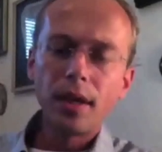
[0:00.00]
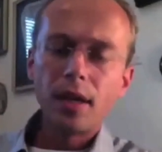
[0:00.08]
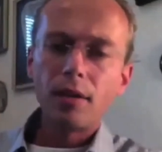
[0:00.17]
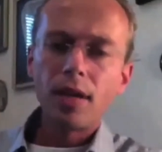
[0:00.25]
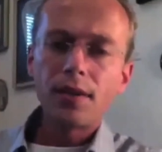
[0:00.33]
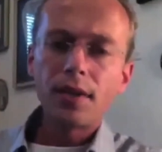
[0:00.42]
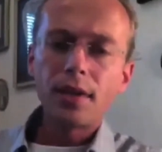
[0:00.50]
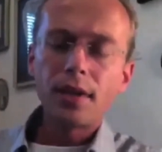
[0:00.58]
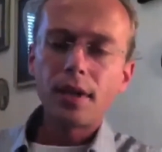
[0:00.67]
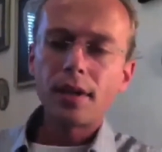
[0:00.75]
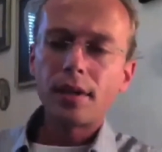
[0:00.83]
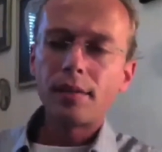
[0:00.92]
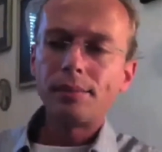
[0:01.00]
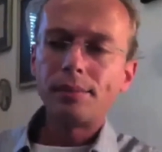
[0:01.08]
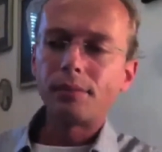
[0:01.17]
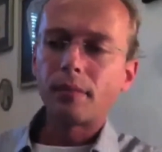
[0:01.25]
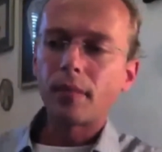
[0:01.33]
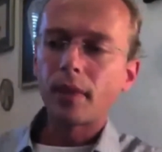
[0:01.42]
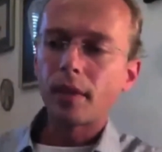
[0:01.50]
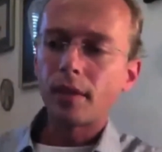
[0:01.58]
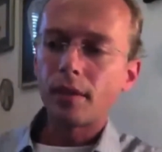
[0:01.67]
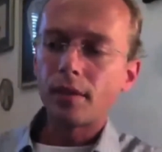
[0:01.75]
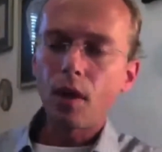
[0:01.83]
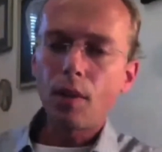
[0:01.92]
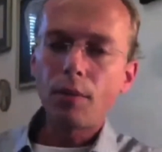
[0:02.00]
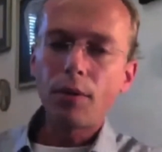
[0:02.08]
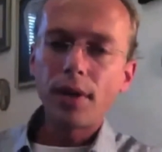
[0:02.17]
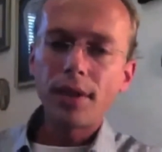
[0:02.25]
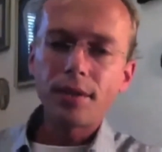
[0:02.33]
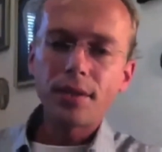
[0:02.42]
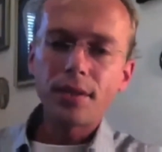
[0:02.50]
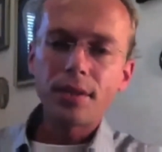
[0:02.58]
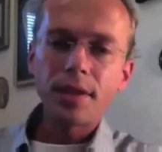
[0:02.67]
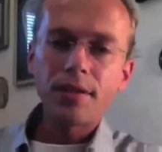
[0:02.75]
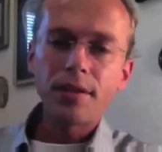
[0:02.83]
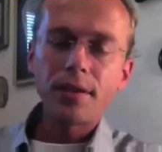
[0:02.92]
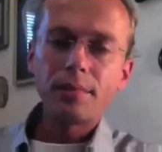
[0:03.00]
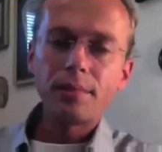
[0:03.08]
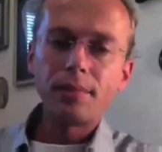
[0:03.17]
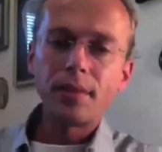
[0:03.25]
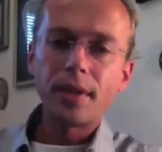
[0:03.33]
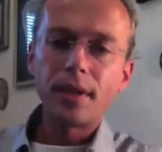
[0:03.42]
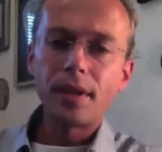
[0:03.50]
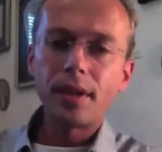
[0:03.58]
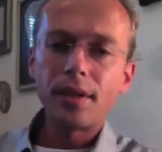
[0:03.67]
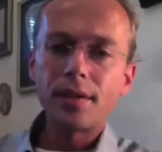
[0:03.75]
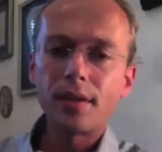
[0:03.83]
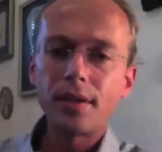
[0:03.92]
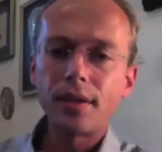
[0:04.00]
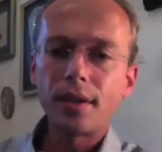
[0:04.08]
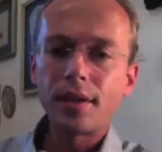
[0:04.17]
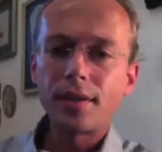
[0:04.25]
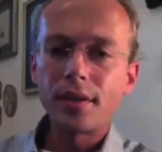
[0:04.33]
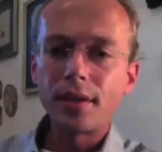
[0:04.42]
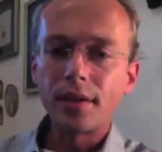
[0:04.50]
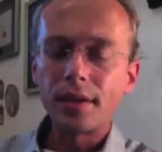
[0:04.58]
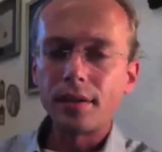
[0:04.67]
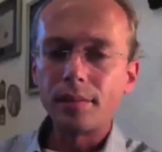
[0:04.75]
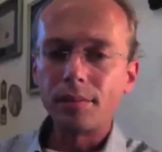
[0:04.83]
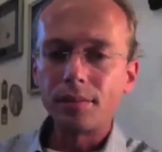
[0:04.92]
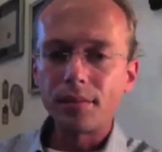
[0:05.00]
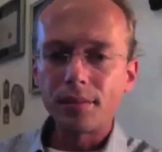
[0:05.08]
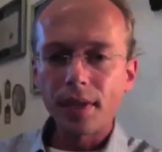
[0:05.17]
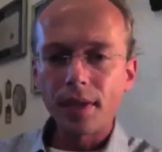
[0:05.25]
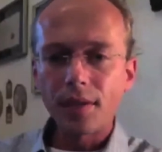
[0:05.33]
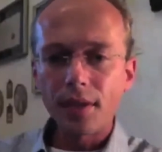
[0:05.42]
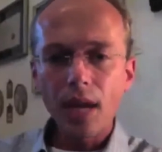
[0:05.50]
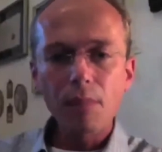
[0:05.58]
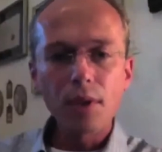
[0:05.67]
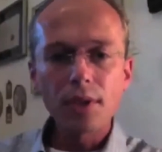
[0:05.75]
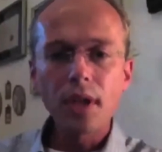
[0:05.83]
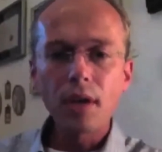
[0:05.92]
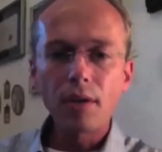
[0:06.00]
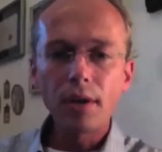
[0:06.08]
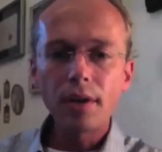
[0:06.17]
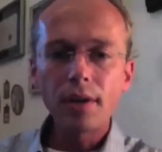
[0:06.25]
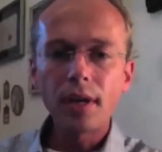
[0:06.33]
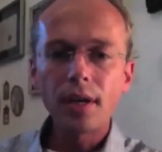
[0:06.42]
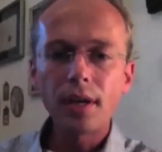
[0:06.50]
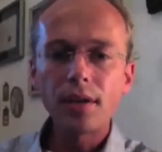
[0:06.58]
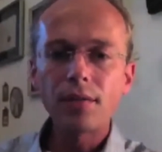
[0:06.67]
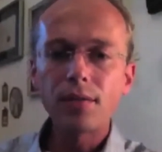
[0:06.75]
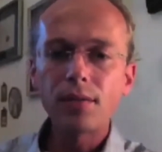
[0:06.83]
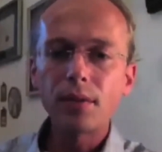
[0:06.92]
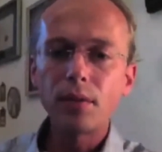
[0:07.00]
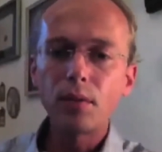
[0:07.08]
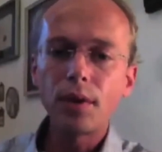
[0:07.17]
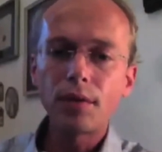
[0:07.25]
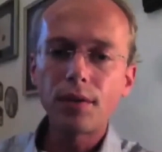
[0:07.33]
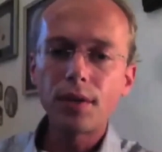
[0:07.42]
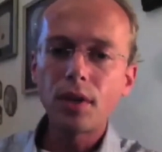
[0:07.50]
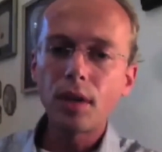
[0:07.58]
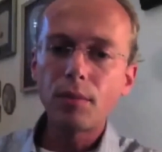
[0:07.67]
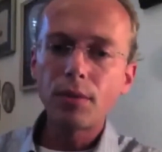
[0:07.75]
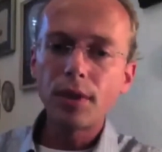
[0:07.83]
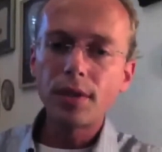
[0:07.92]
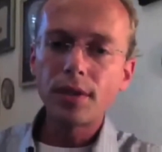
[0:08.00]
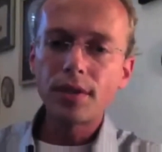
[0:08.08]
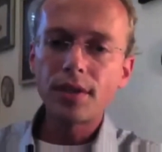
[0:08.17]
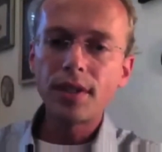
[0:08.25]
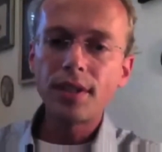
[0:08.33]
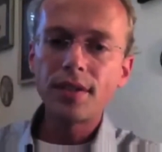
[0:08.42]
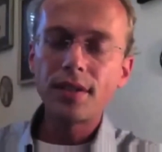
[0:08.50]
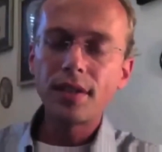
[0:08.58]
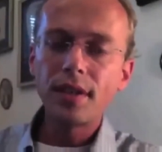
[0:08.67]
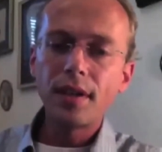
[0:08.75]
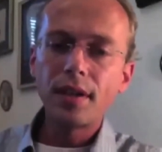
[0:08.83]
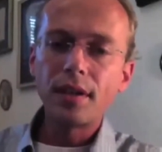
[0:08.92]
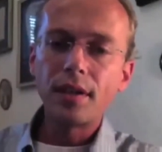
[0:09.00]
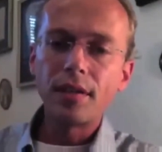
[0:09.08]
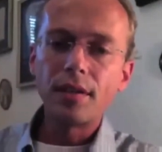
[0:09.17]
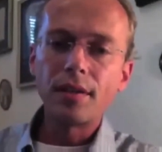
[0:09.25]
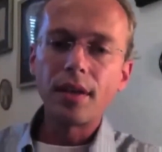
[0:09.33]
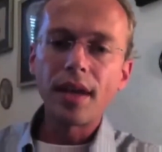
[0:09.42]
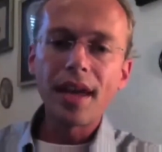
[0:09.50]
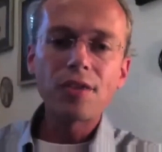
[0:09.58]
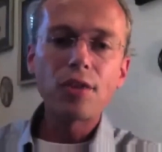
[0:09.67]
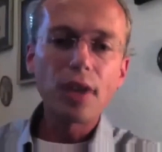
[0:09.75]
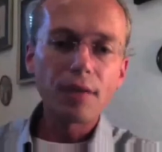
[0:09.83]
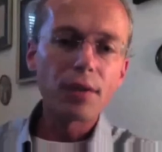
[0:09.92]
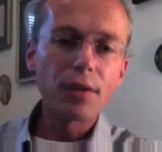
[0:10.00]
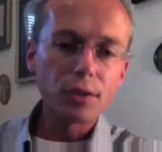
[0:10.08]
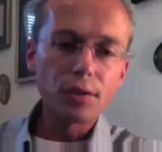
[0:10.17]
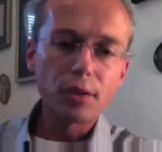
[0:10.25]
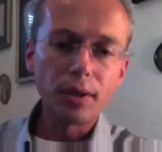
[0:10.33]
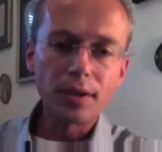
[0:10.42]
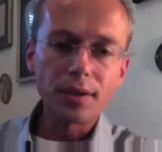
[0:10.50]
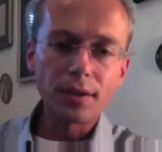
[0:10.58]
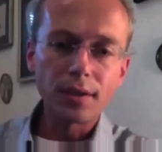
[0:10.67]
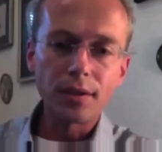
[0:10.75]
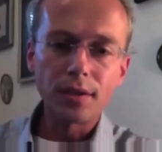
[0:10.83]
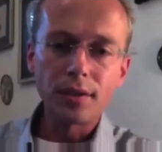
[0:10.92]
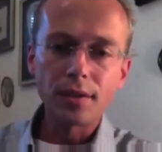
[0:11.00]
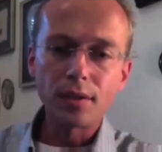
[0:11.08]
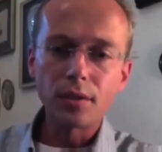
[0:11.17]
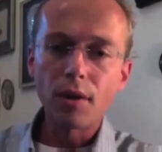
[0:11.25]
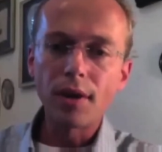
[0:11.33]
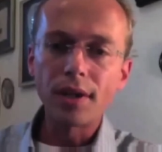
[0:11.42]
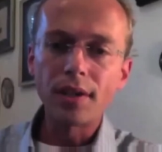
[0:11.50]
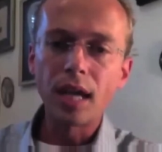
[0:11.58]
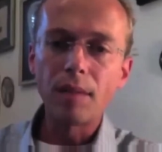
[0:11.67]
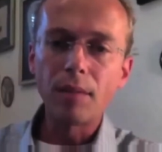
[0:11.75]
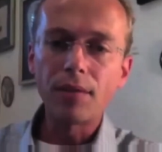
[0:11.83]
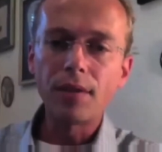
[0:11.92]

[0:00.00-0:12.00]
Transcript: We have the operators at the airport tower, and if one of these operators sees the air traffic controller is a correct name.